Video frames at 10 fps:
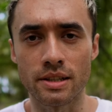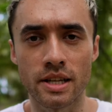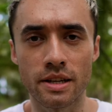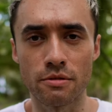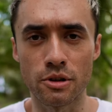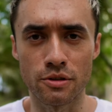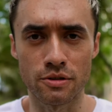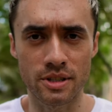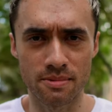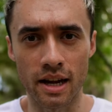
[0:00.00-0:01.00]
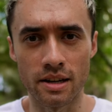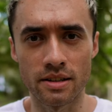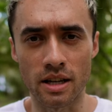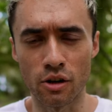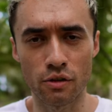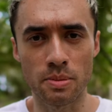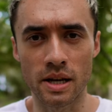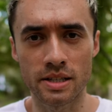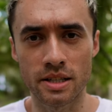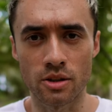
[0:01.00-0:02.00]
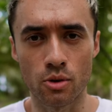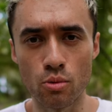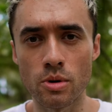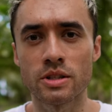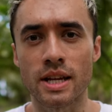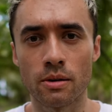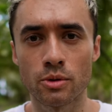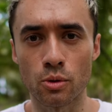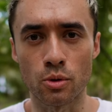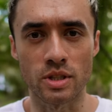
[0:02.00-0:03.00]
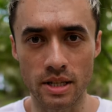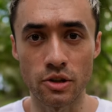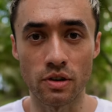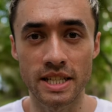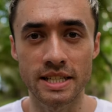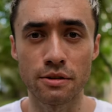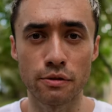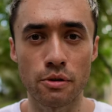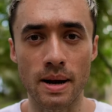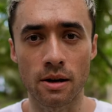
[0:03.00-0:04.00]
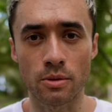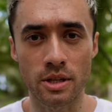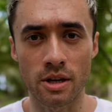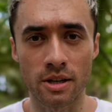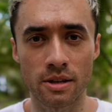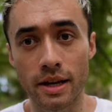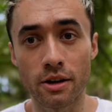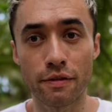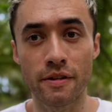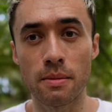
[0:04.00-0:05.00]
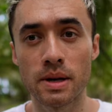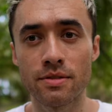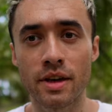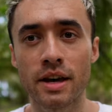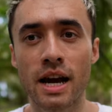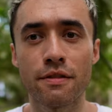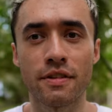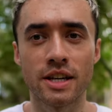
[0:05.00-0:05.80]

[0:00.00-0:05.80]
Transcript: and tin roofs, and a lot of the places are almost outdoors. It's not really sealed from outside. And our family, they have